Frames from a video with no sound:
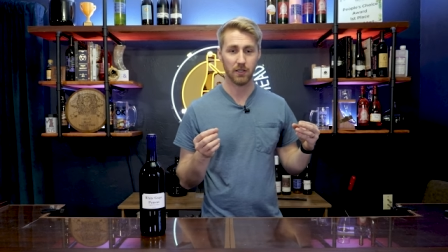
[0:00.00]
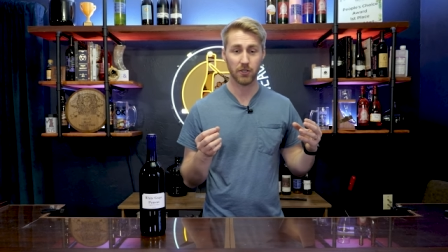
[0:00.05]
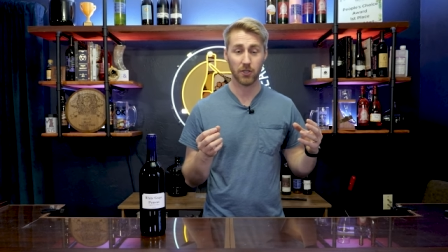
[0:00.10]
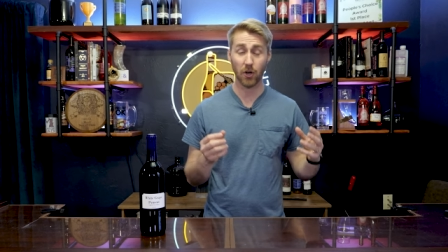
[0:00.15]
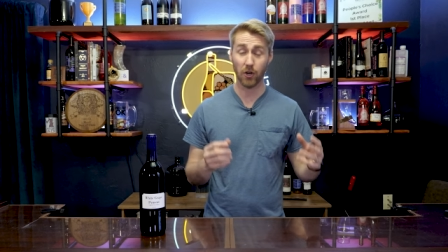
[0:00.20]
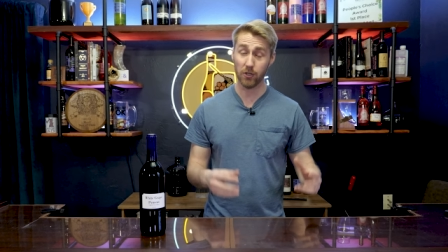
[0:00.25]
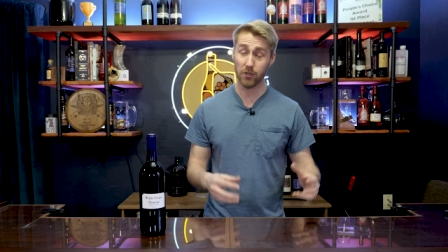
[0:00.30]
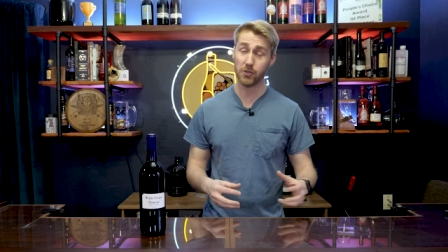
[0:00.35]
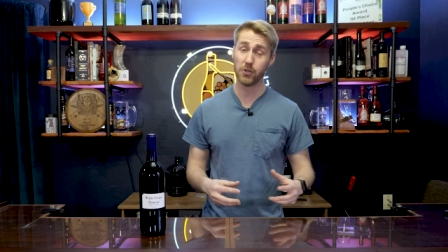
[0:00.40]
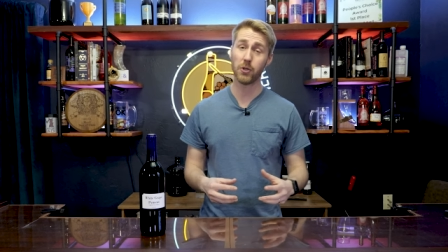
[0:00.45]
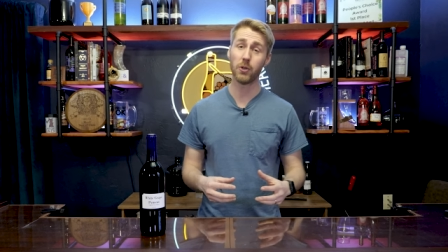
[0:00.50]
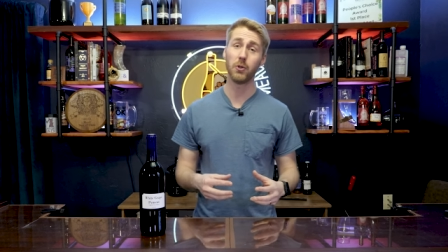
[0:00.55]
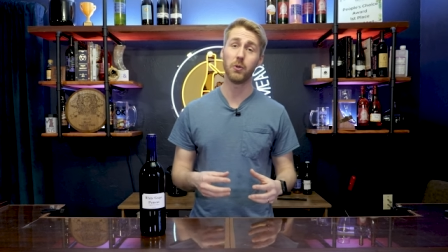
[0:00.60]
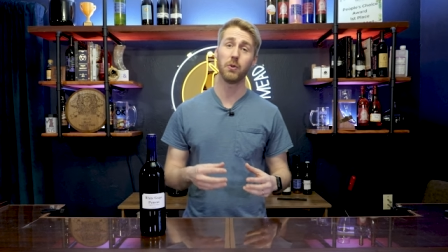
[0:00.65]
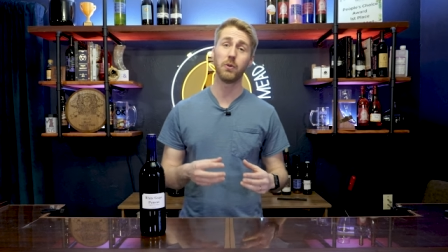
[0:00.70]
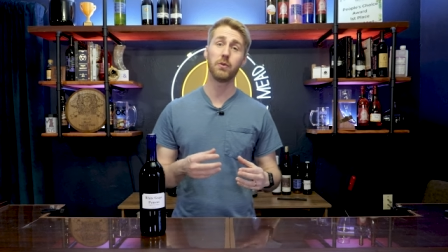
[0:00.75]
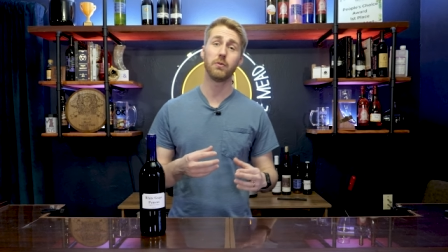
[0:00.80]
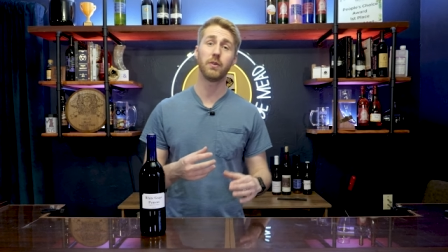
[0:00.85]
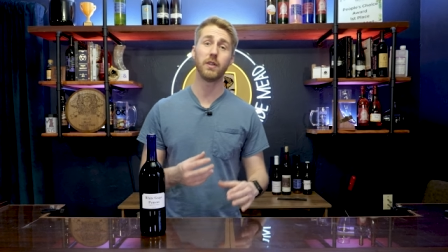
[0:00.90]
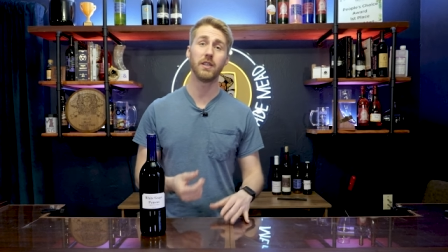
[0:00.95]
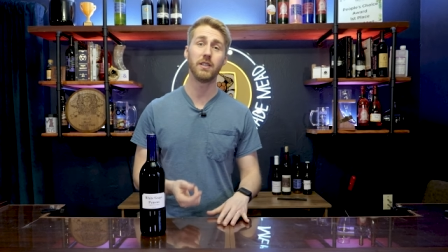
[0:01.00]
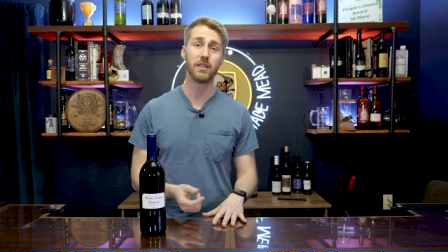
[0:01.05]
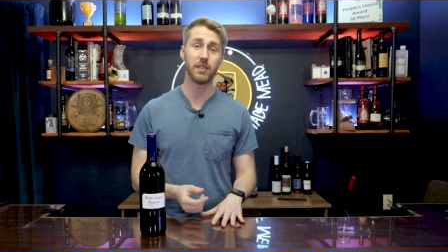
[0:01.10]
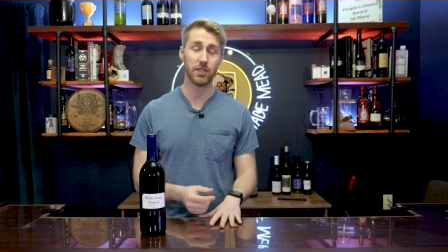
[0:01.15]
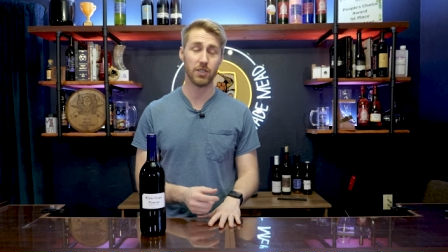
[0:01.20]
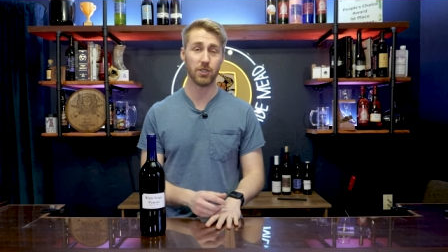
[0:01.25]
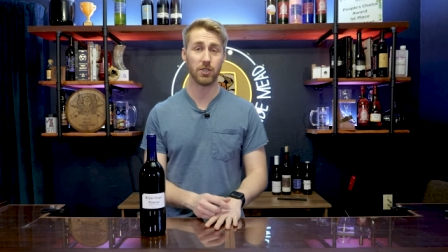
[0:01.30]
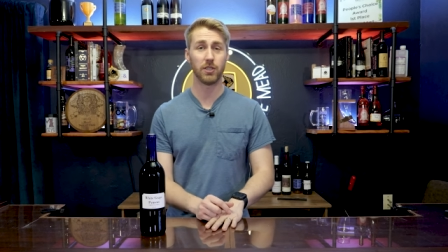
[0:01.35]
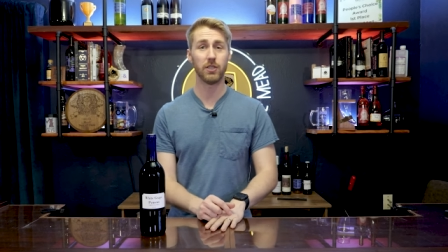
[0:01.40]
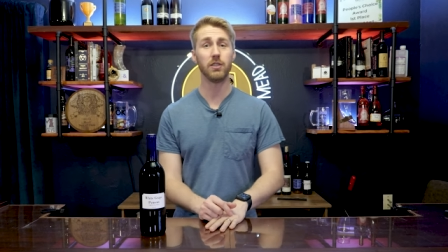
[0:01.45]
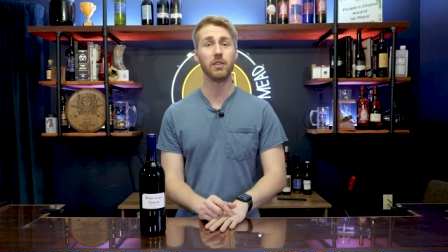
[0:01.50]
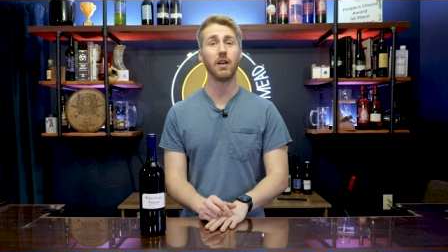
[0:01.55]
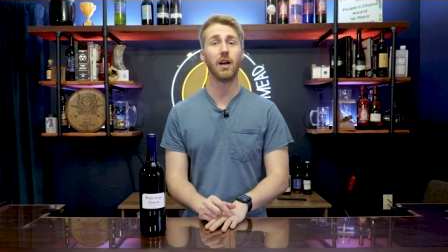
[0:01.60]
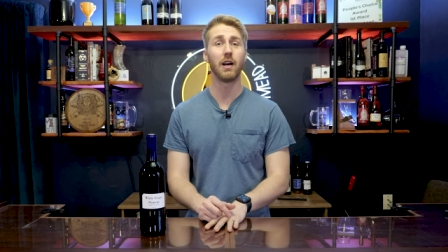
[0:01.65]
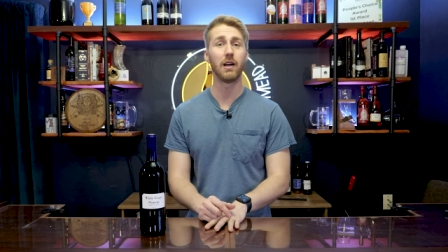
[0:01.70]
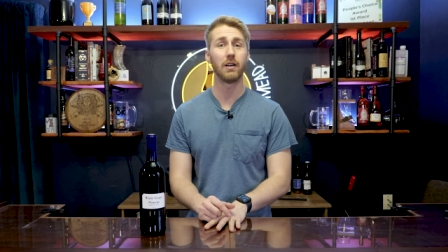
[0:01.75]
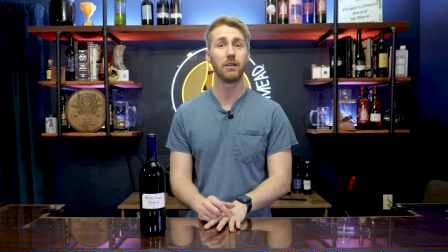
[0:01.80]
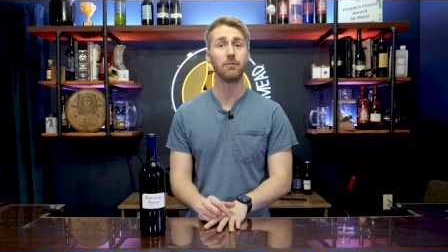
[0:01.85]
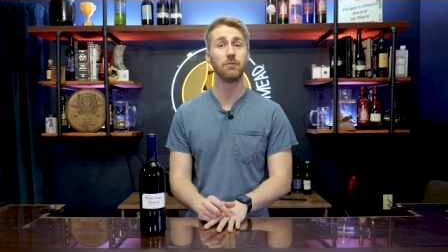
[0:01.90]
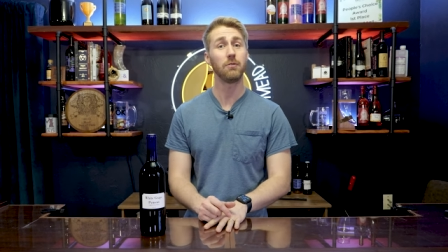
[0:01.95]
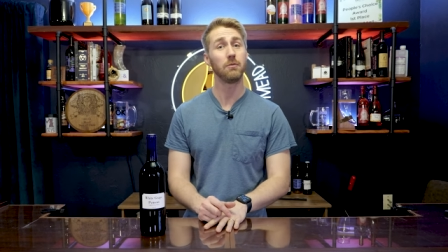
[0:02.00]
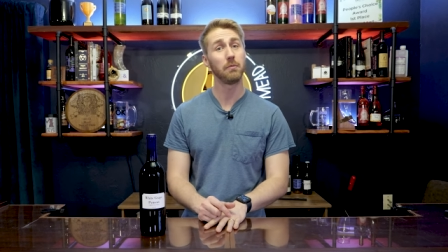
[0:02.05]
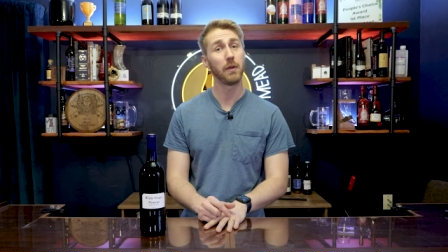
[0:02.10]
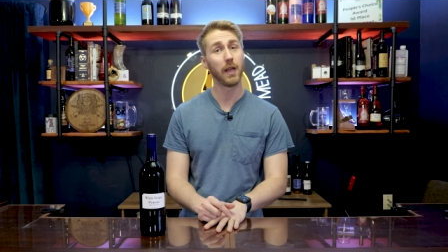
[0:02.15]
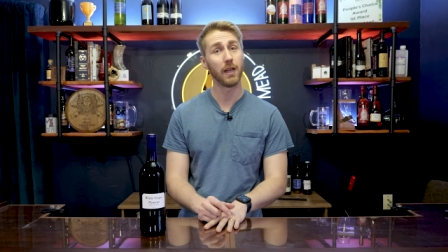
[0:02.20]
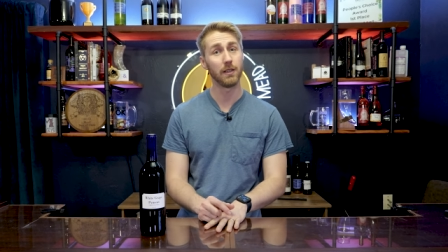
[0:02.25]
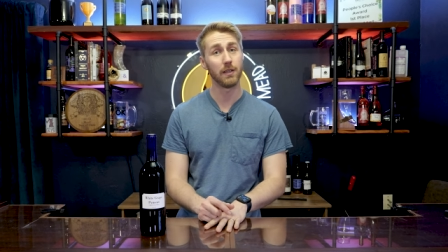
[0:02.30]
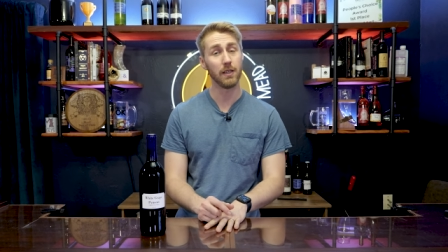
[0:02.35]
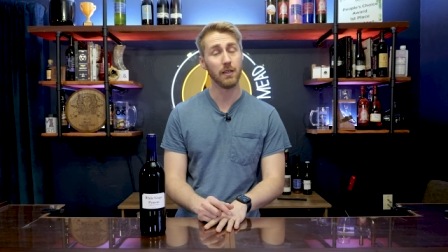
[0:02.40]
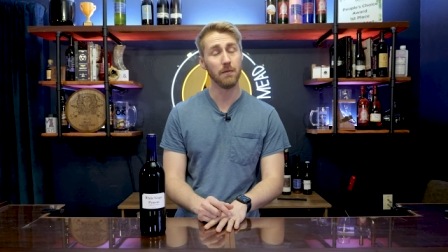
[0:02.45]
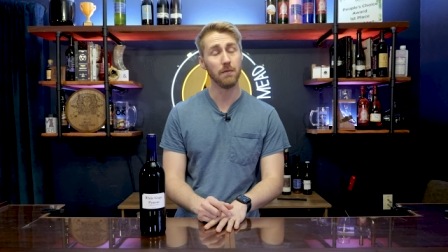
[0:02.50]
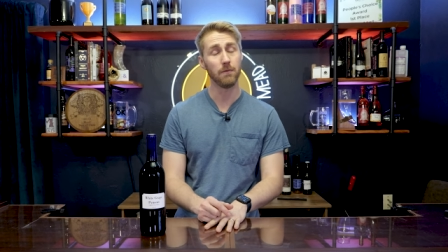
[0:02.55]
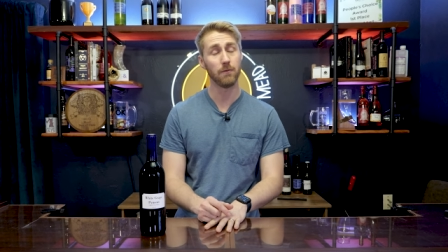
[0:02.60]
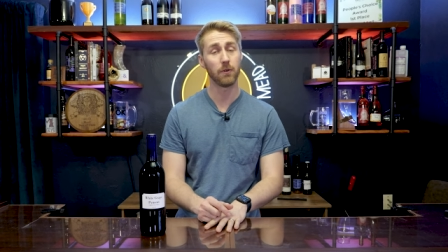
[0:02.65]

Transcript: cartoon rendition of Mandy